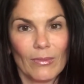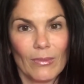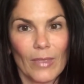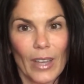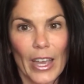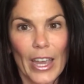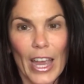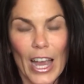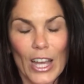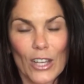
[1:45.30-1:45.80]

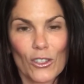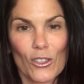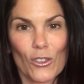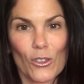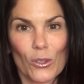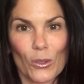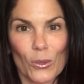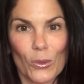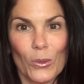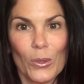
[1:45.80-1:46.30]
I asked
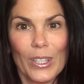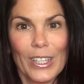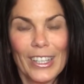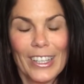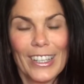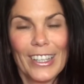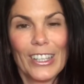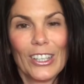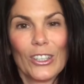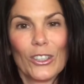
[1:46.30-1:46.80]
you
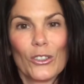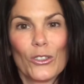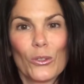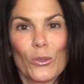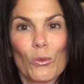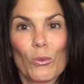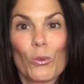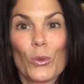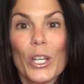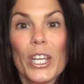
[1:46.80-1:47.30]

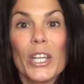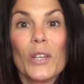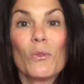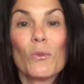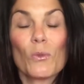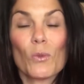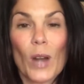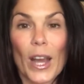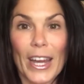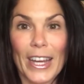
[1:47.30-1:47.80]
to
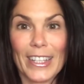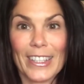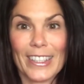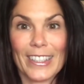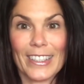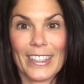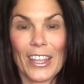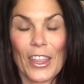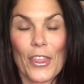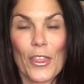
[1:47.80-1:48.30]

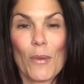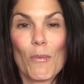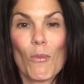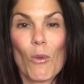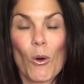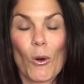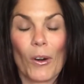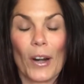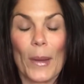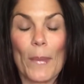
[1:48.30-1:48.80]
rewrite the
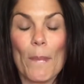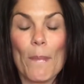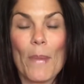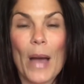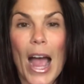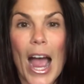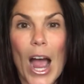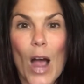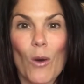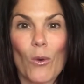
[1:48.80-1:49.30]
more
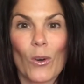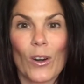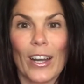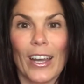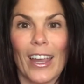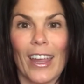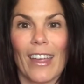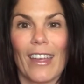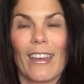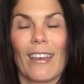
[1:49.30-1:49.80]

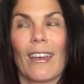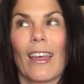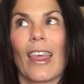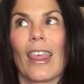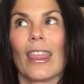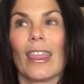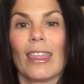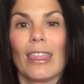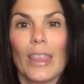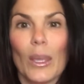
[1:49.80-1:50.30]
empowering,
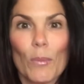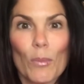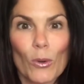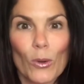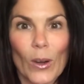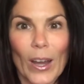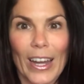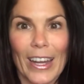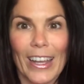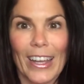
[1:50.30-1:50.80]

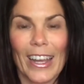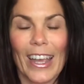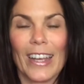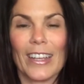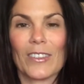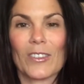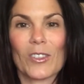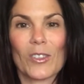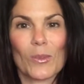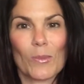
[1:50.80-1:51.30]
liberating, and
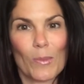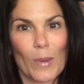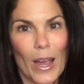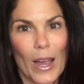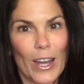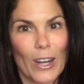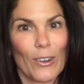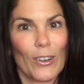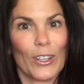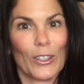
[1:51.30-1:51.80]

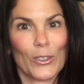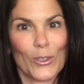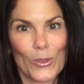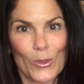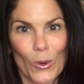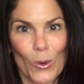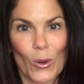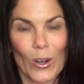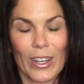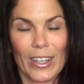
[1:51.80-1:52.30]
inspiring
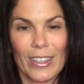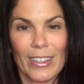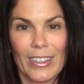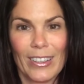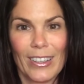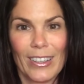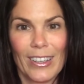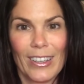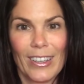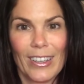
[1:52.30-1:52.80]
story.
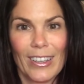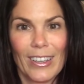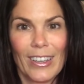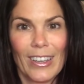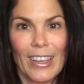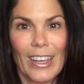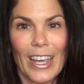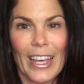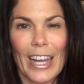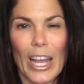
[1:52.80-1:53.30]

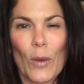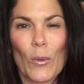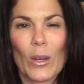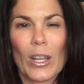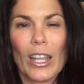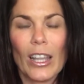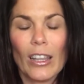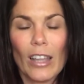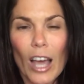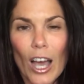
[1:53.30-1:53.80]
And I would
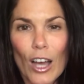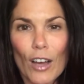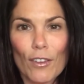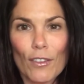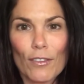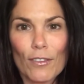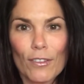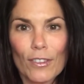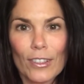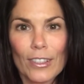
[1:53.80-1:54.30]

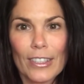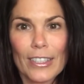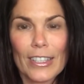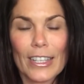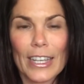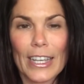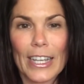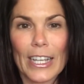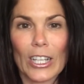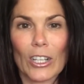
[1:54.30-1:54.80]
love to
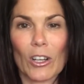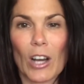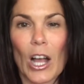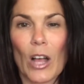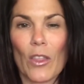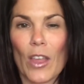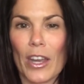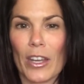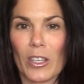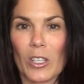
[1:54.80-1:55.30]
hear how
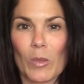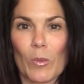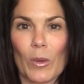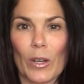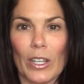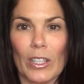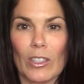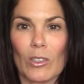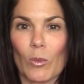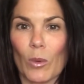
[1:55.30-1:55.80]
that
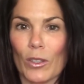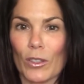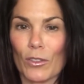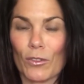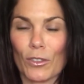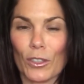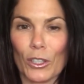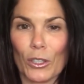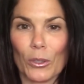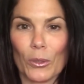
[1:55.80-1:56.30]
experience was
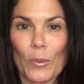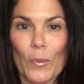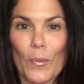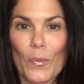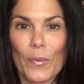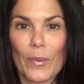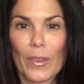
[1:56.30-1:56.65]
for you.